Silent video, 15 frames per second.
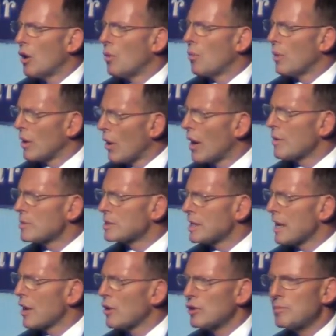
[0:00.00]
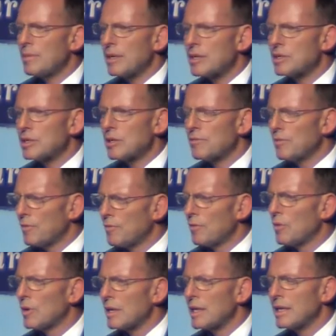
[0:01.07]
When I was the Health Minister for
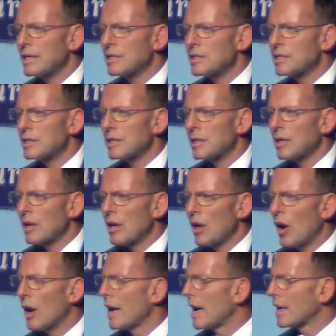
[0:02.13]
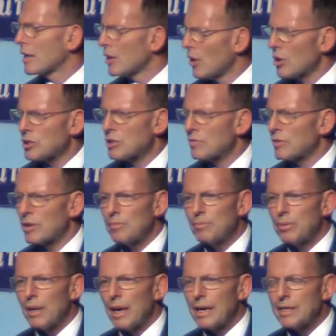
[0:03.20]
4 years, I had lots of
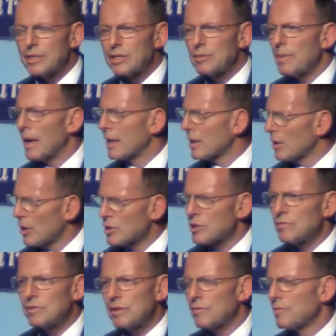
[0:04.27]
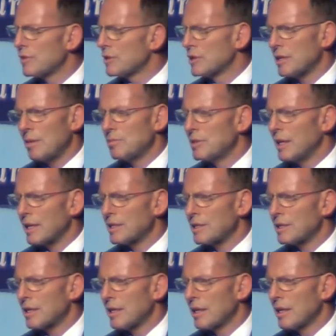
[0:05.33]
complaints about lots of different subjects.